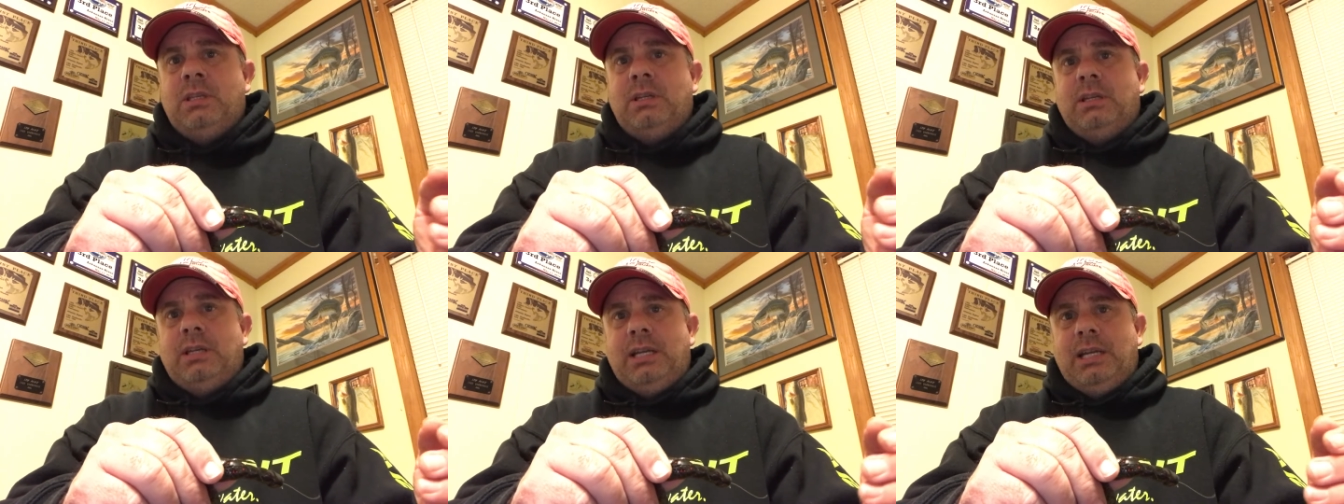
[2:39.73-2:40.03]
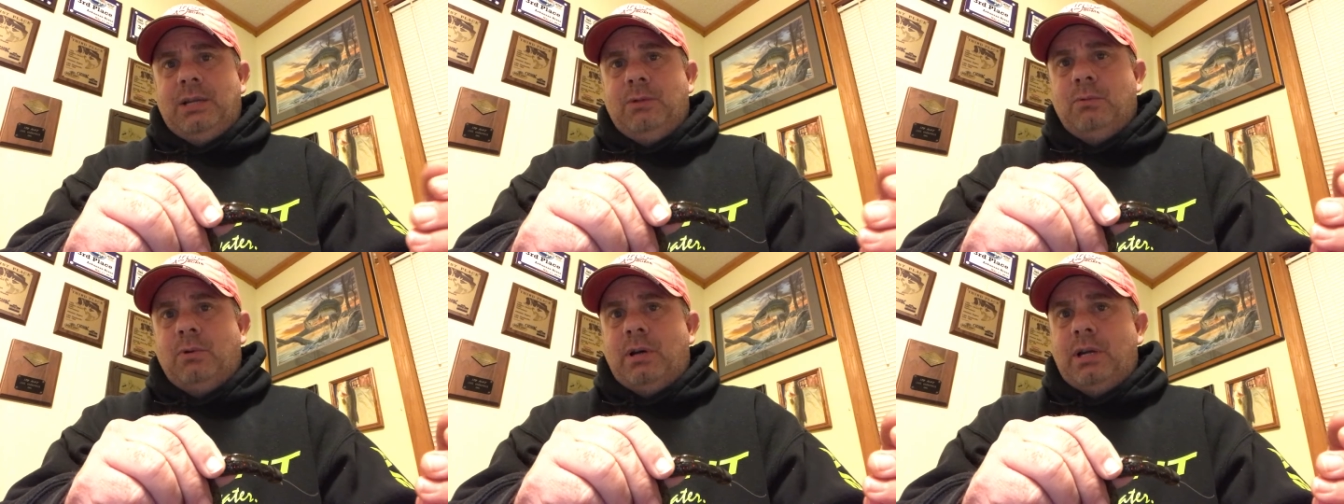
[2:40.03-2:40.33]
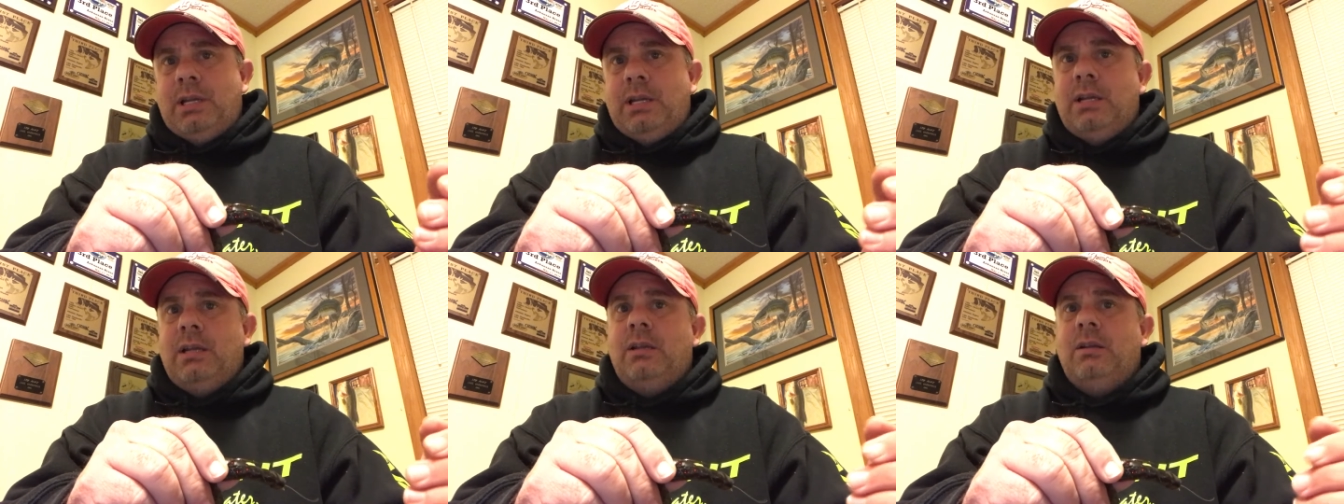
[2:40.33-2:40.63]

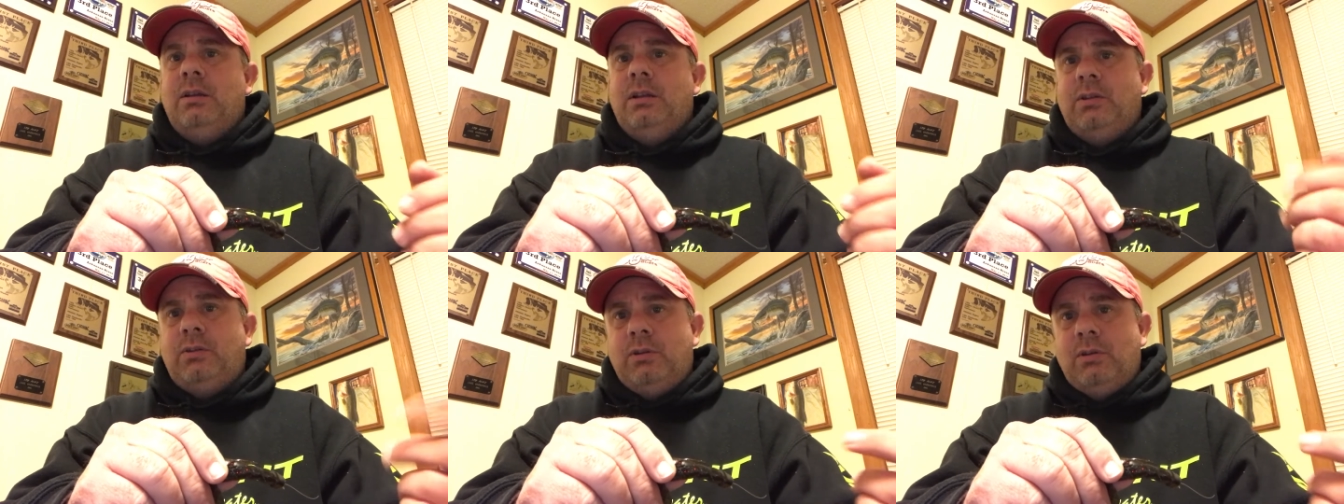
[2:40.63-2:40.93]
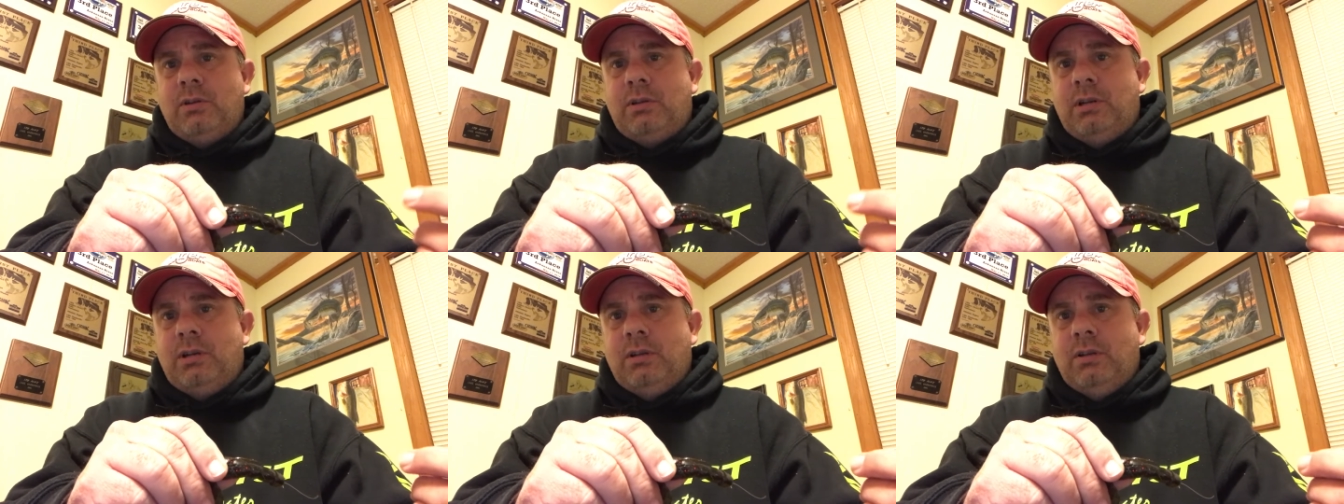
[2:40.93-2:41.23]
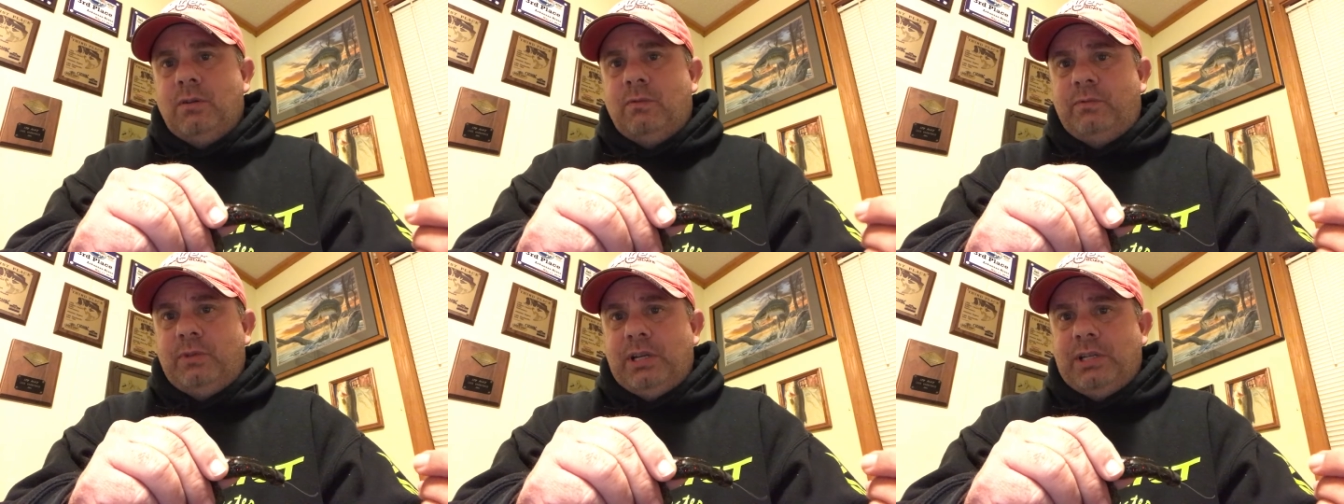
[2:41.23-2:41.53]
Anyway, let's look at a
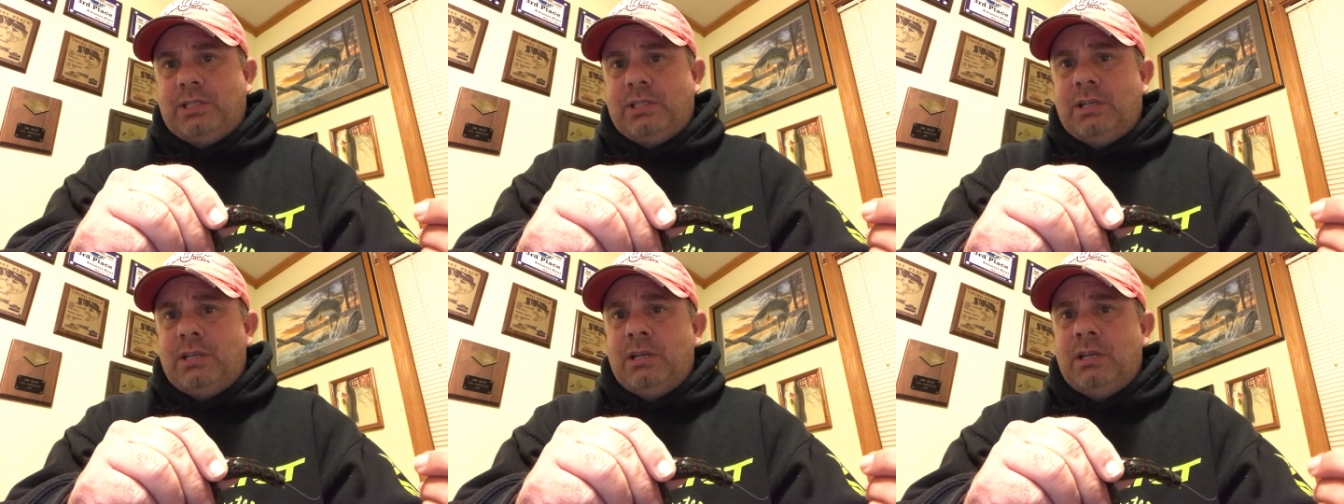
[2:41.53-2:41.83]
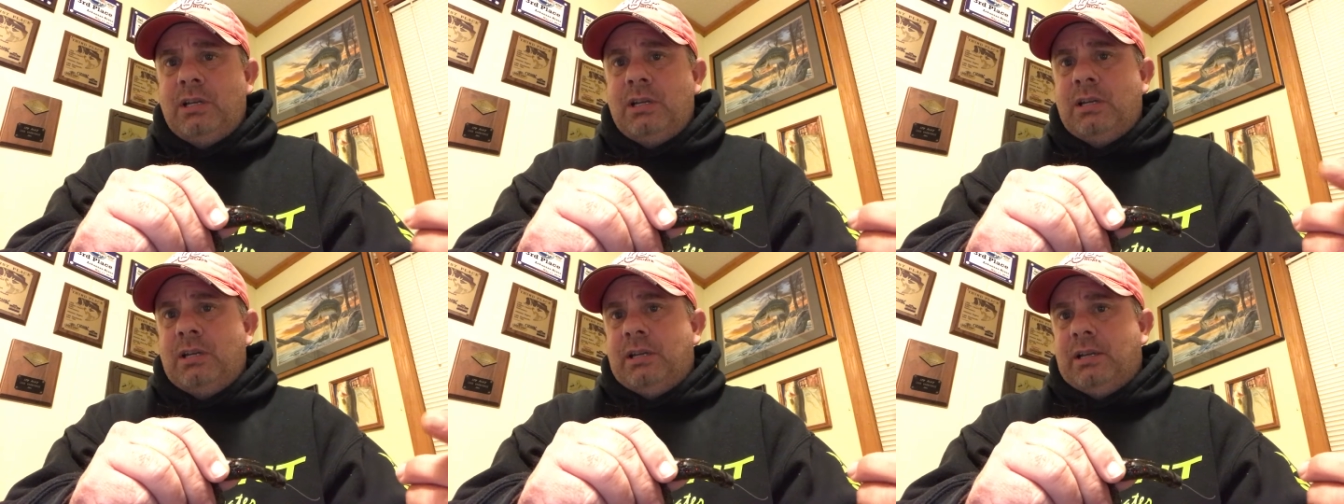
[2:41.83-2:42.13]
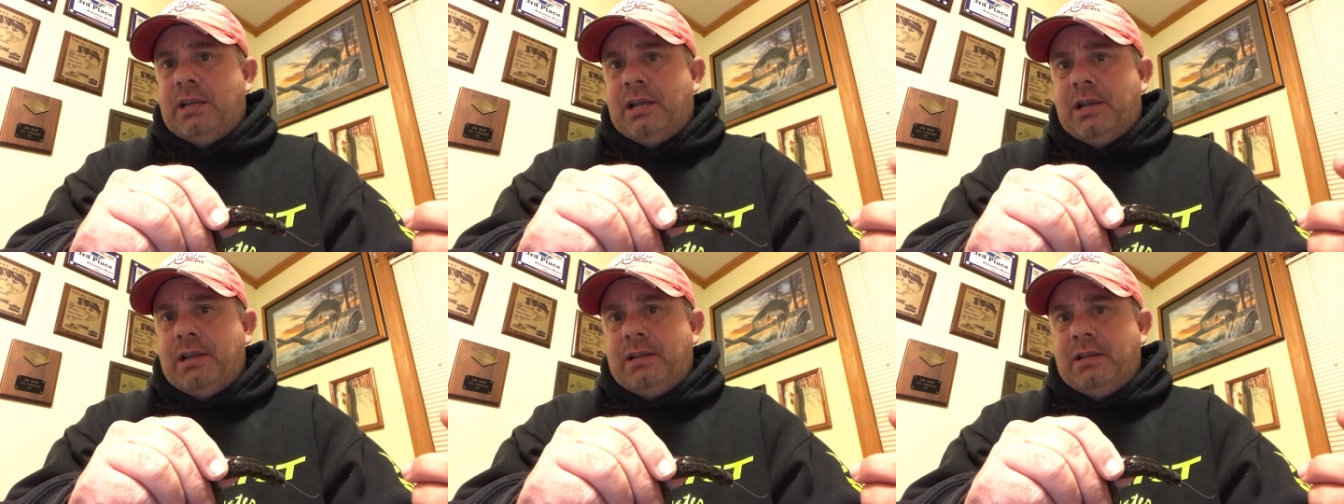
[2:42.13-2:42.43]
little fishing
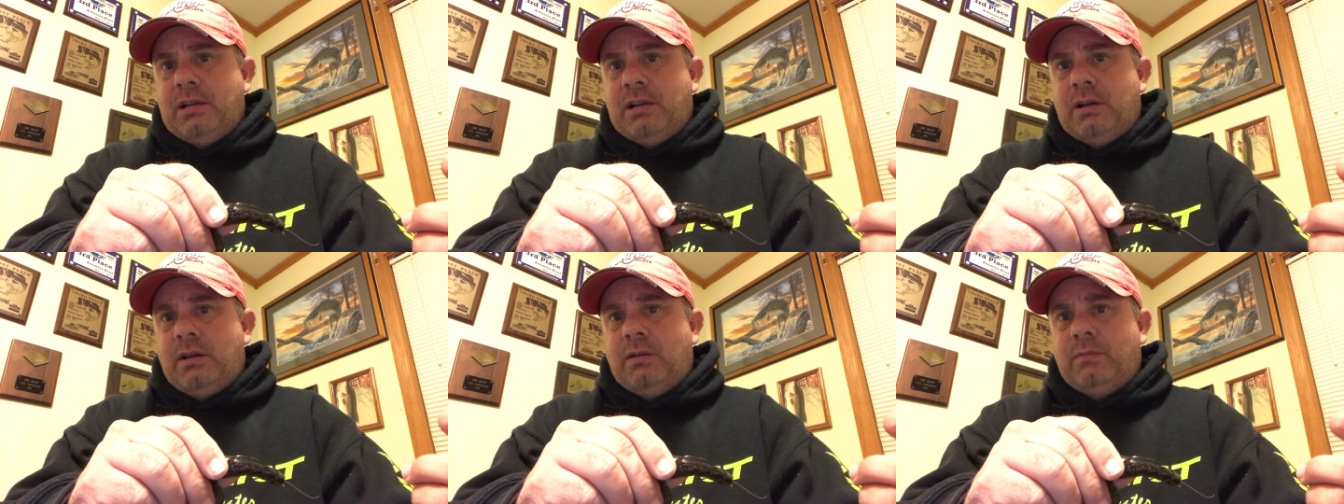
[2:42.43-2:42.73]
and